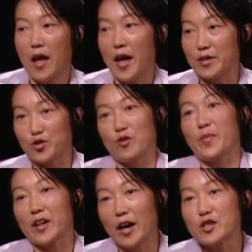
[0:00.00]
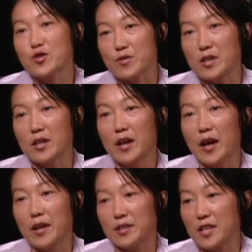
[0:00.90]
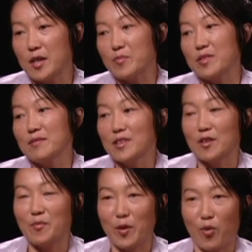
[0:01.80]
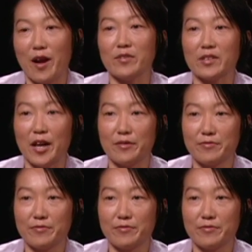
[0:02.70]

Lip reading: and serve my country and keep my private life